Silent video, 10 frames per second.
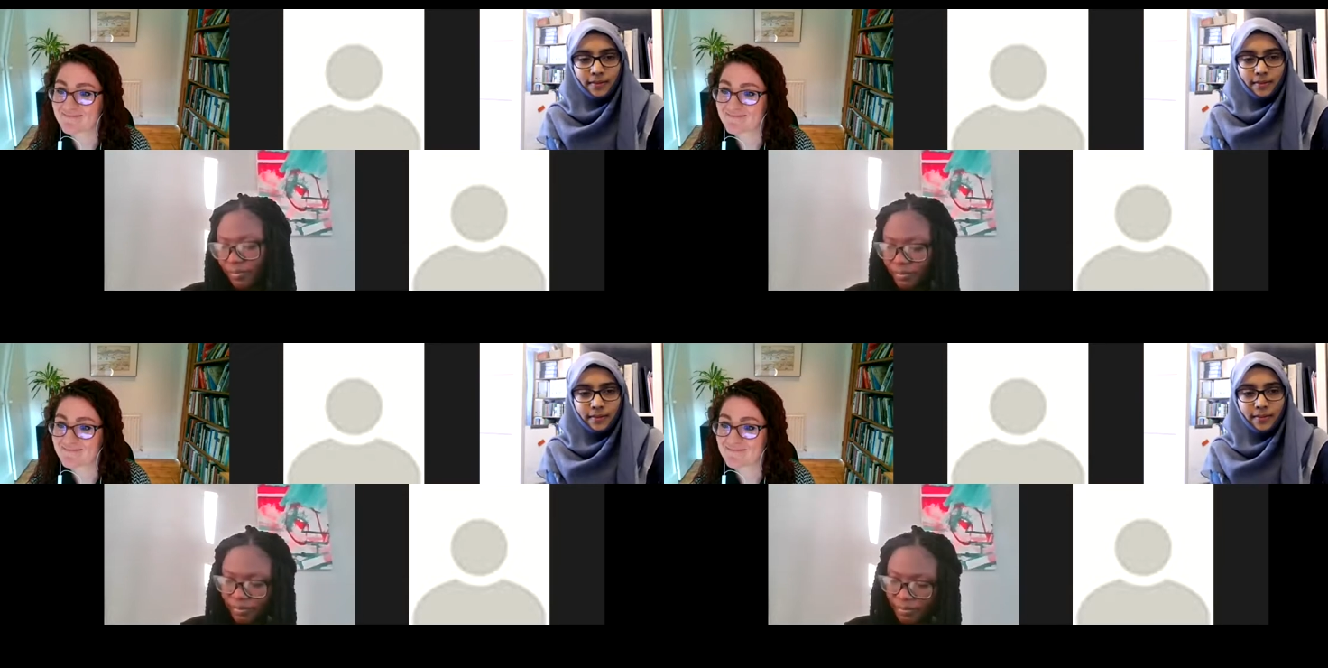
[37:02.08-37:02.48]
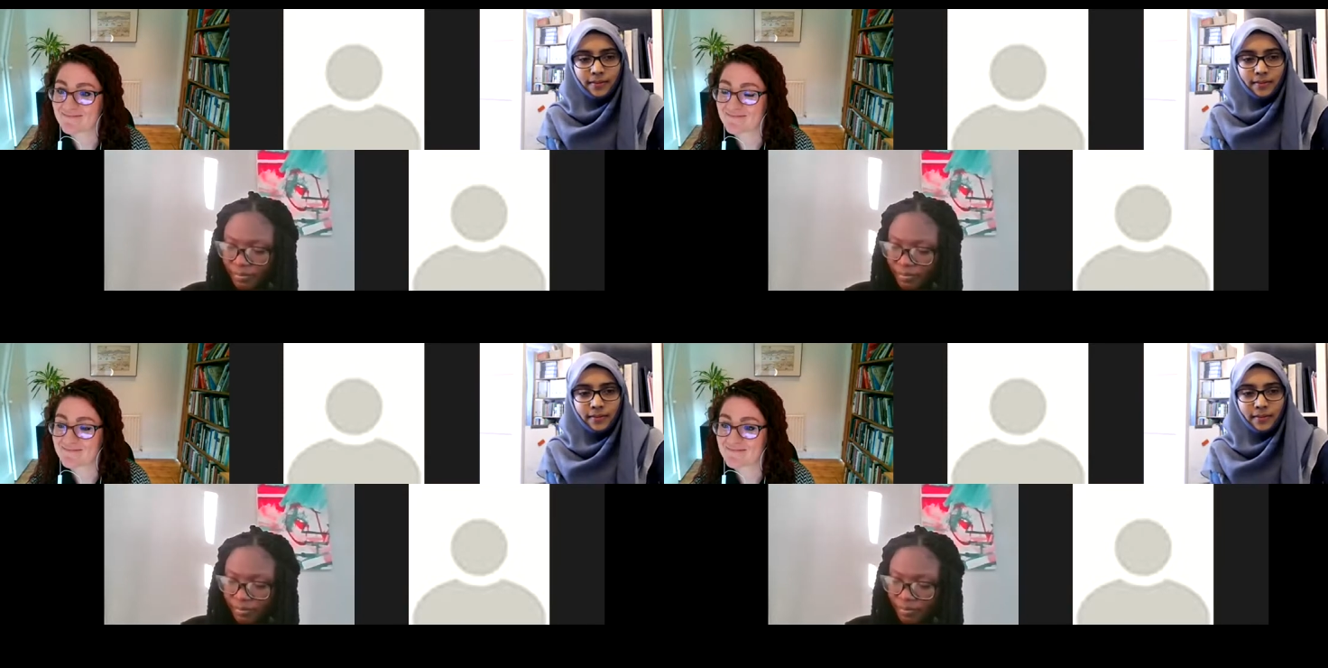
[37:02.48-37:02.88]

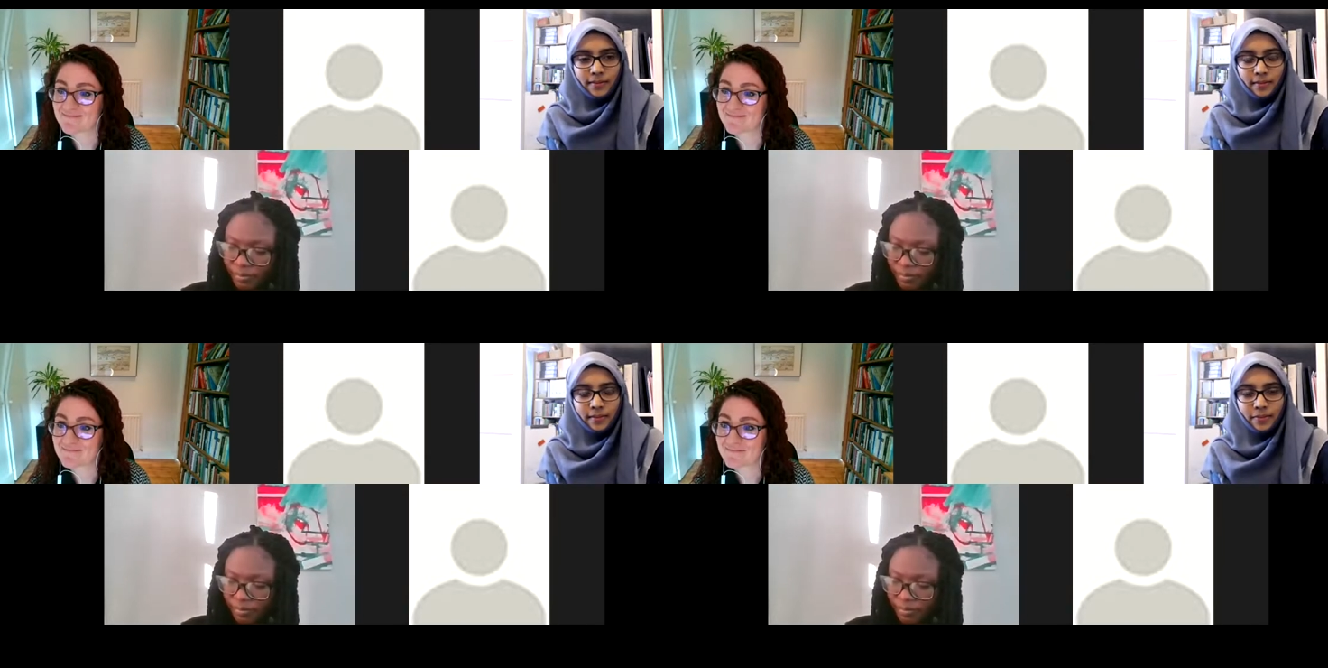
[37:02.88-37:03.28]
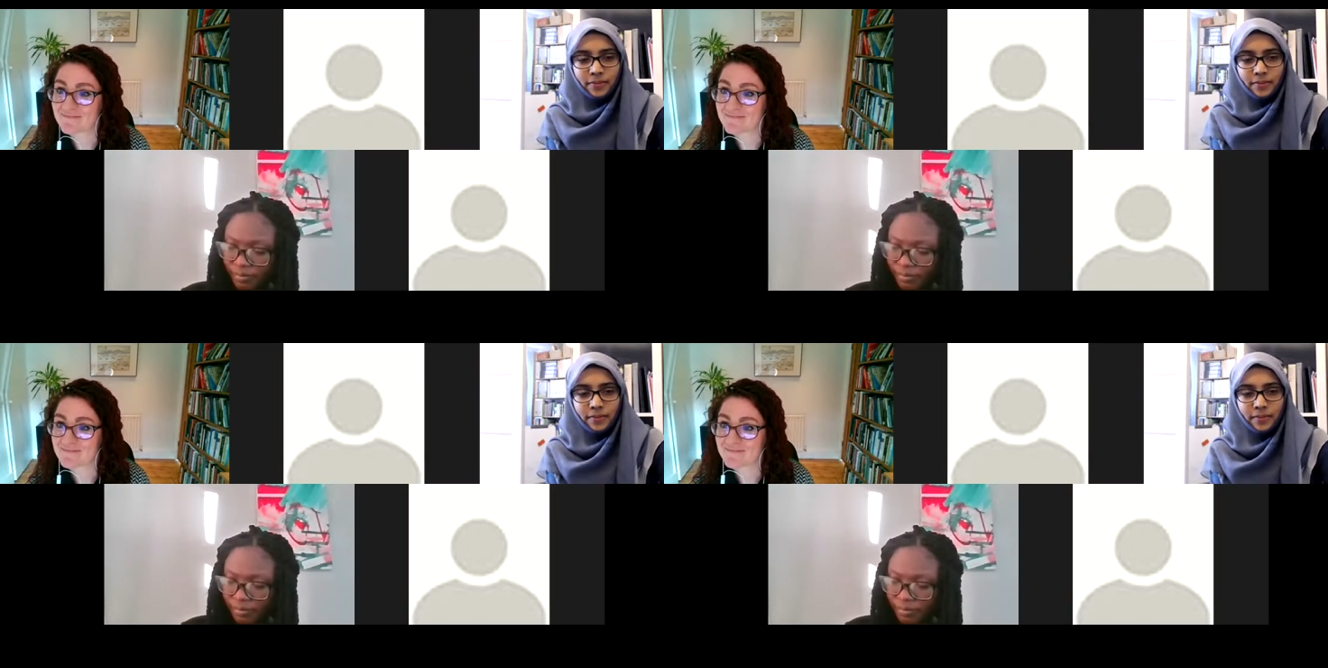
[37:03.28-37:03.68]

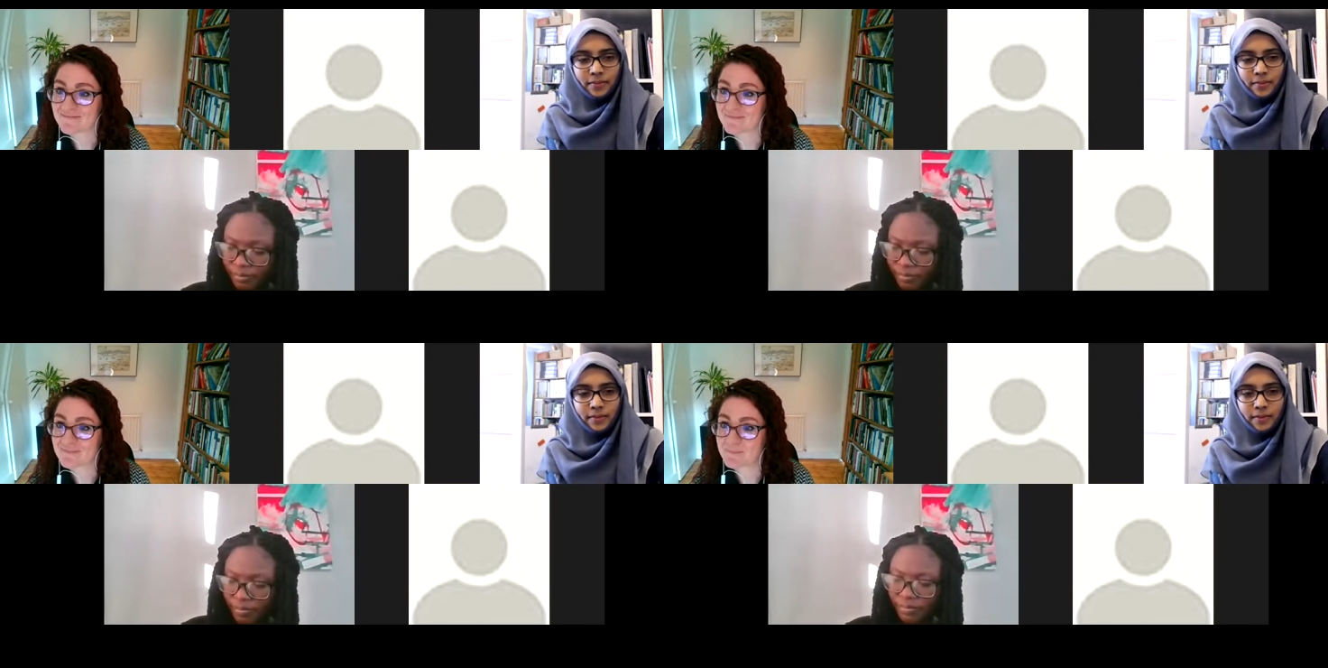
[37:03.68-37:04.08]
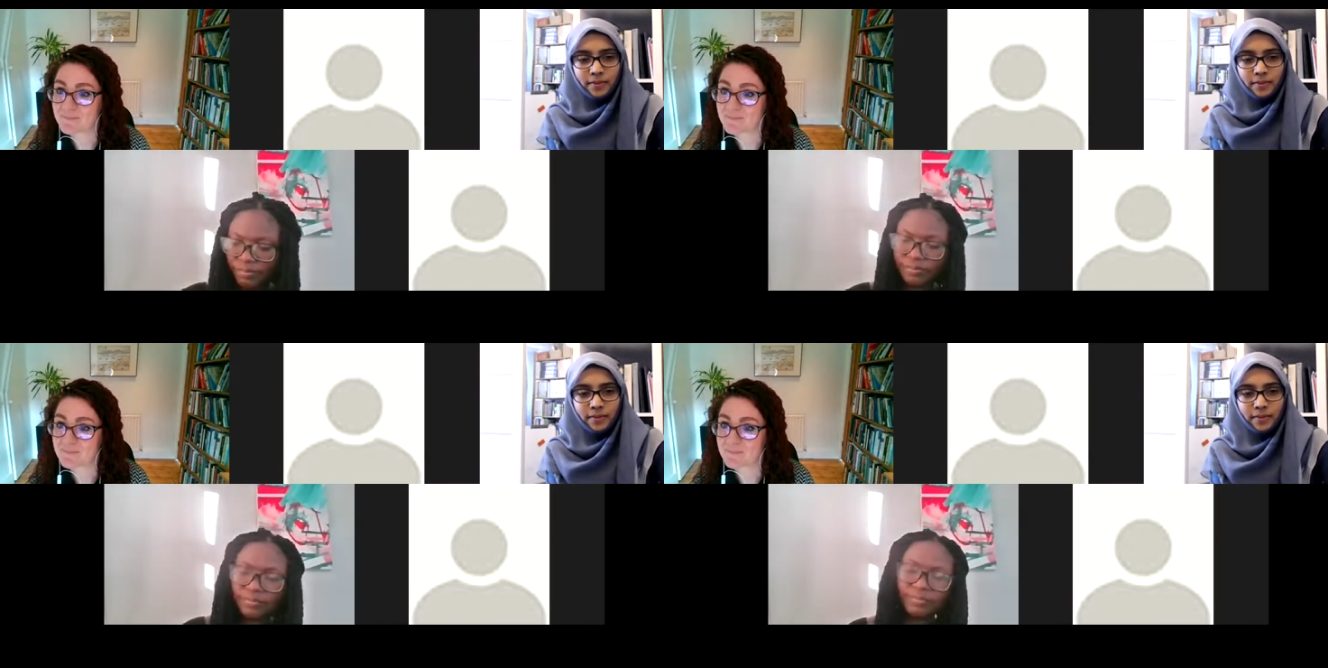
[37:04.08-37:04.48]

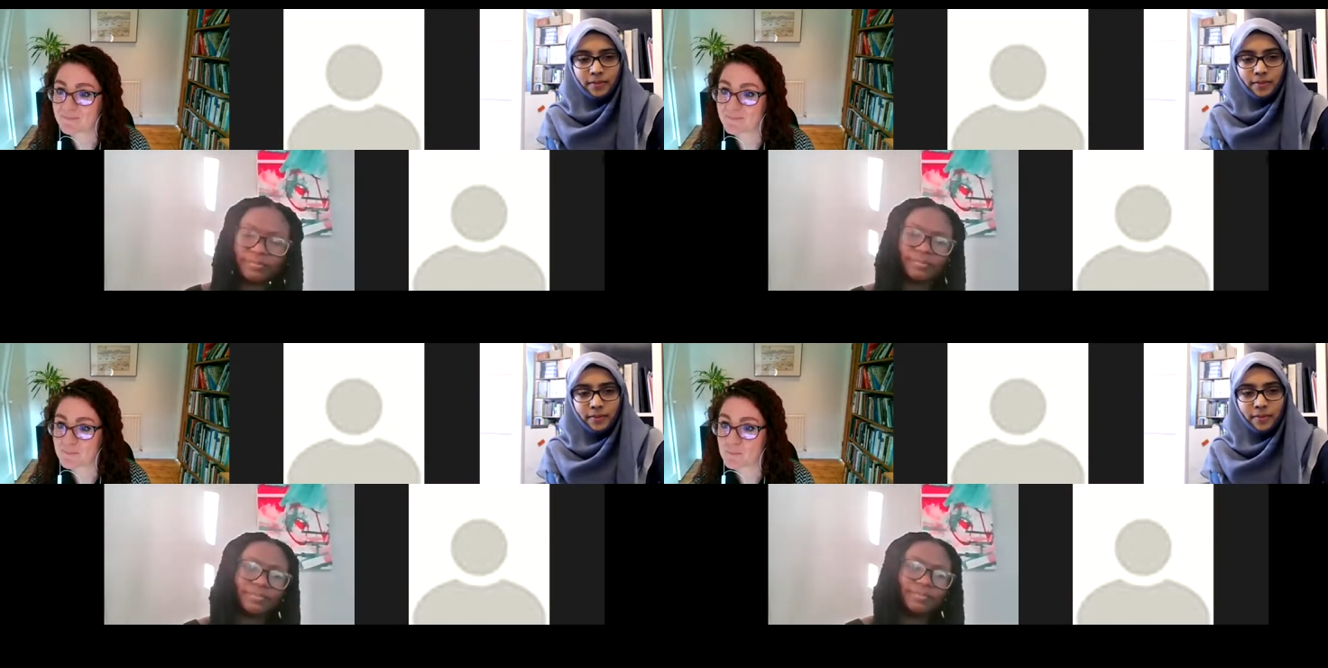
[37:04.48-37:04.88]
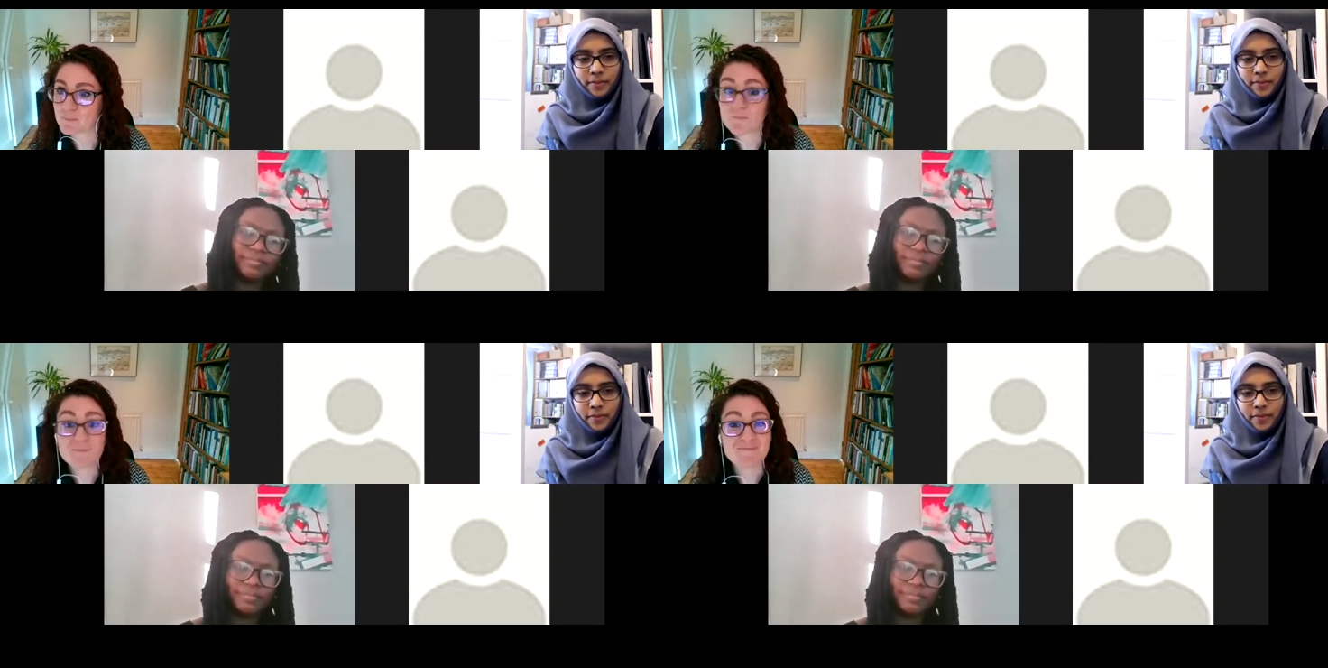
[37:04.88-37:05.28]

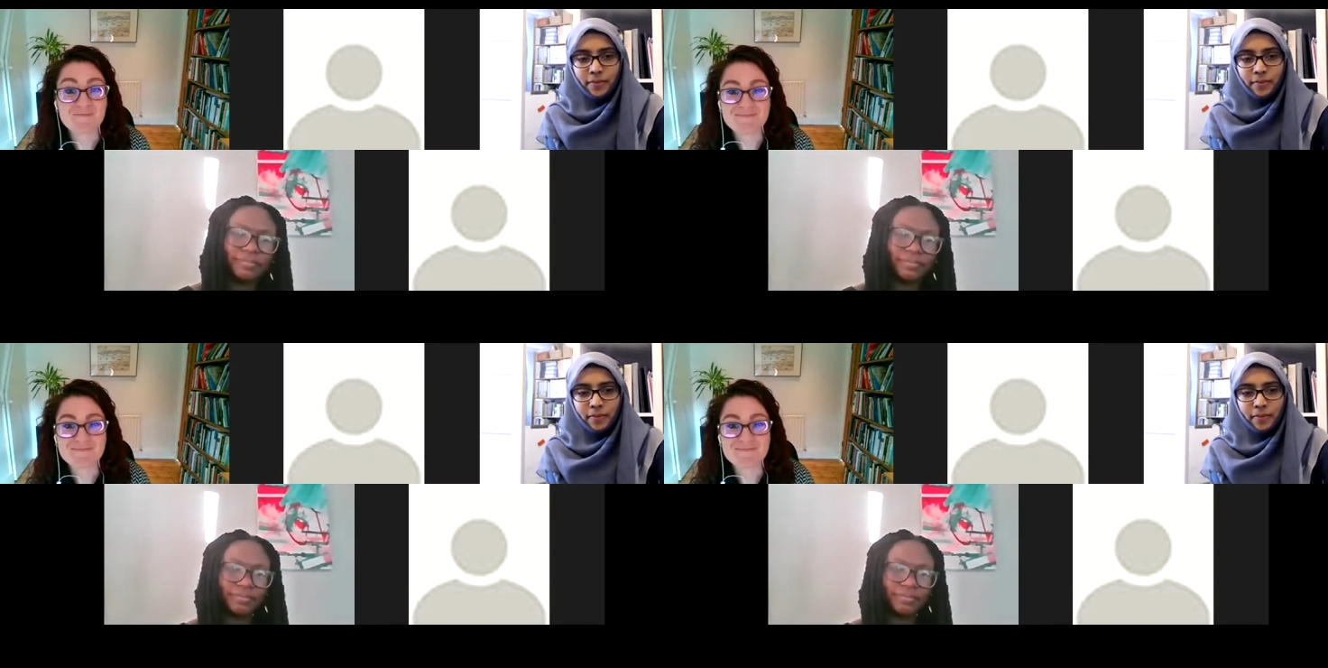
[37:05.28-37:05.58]
[no speech]